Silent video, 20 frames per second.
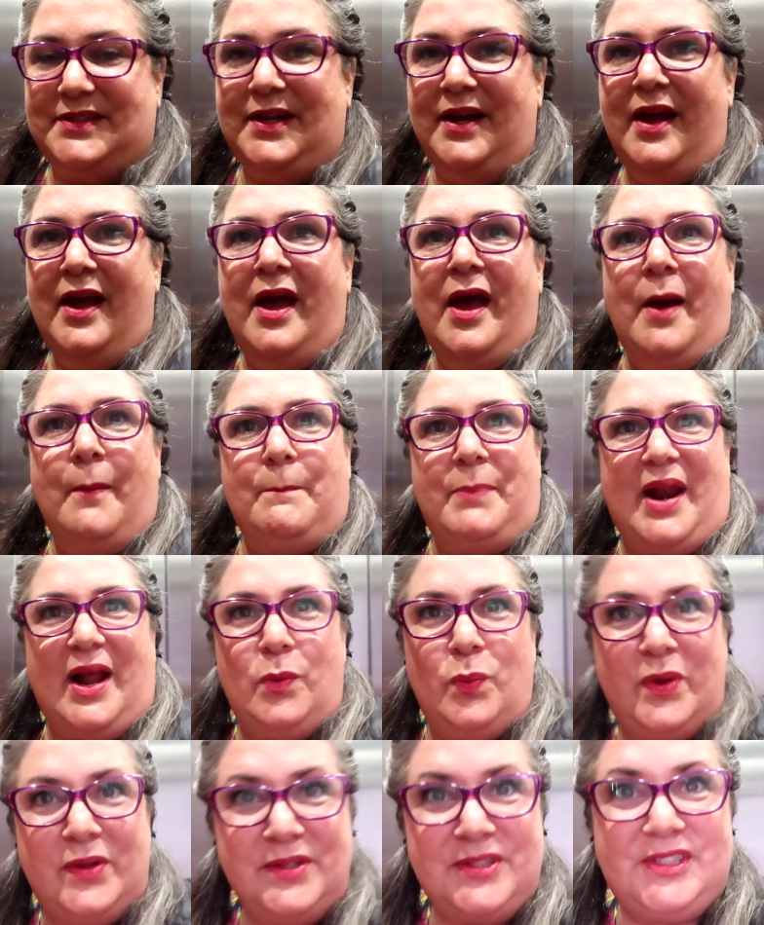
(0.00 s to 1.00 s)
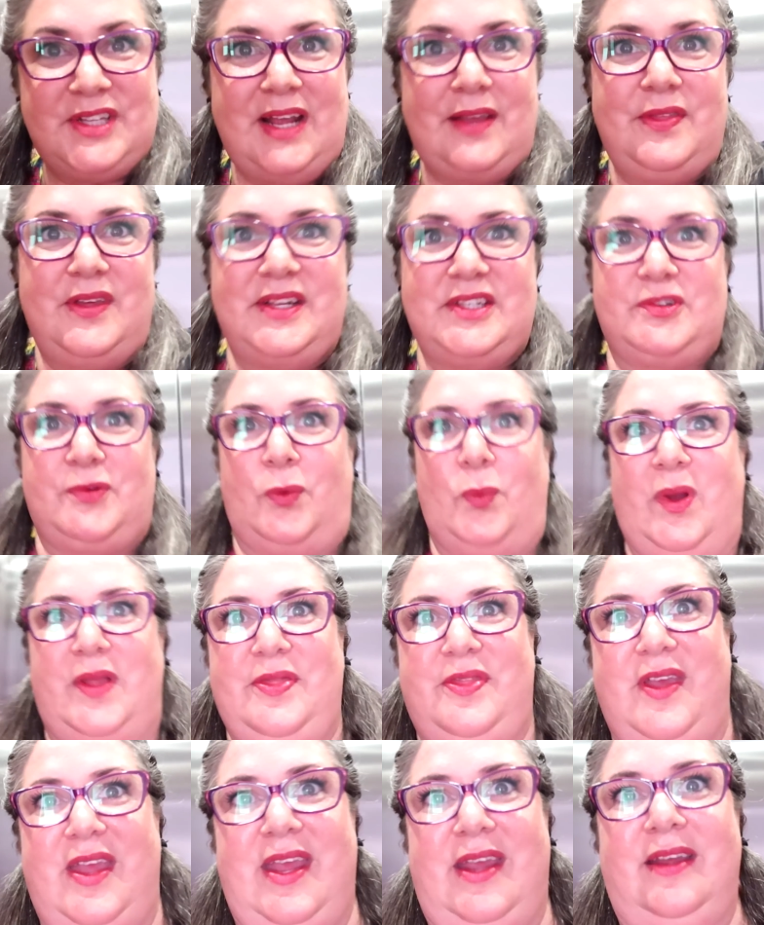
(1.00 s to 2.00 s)
But I will say this for one
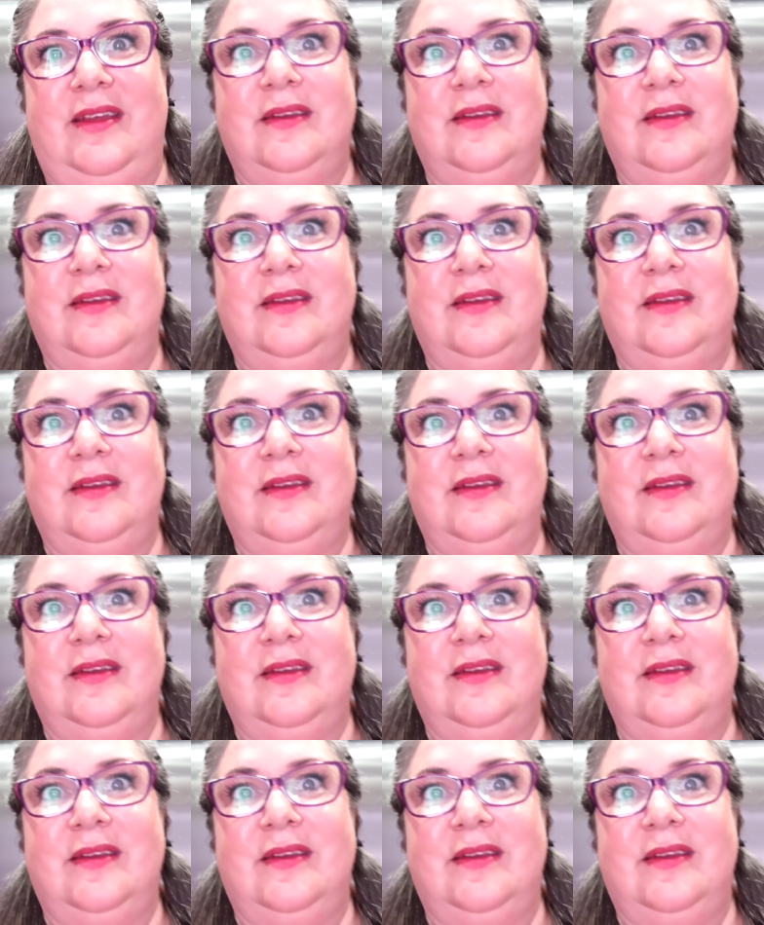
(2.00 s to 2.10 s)
thing.